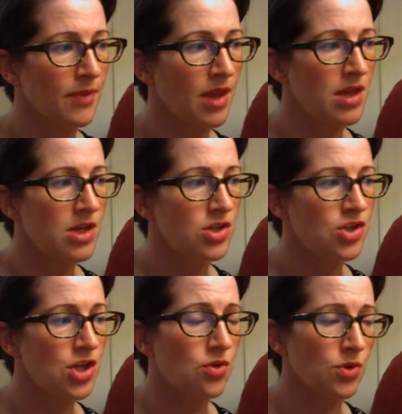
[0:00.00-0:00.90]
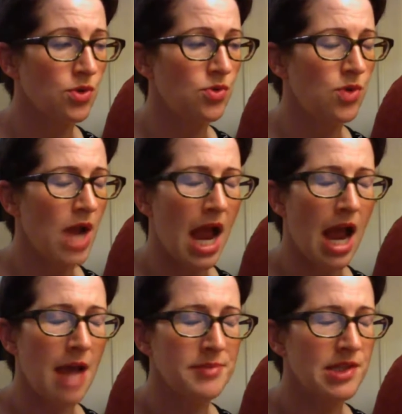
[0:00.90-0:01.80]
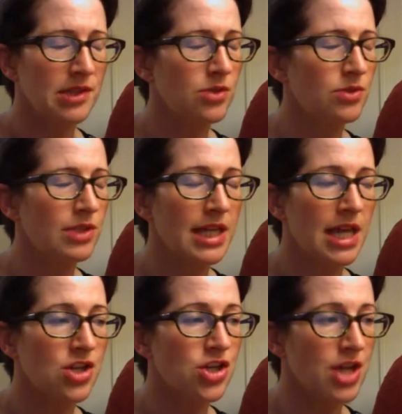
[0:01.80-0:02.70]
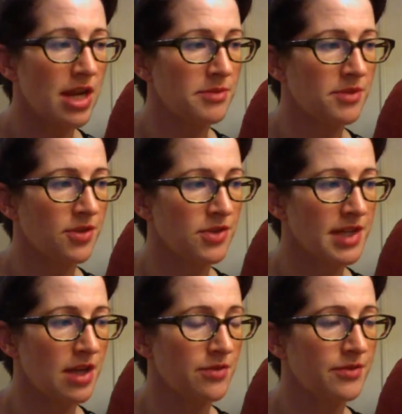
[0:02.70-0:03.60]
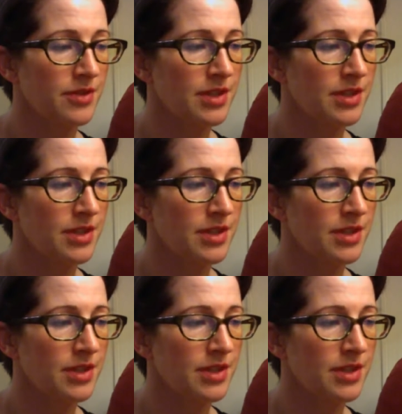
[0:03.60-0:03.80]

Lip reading: She grew absolutely ashamed of herself.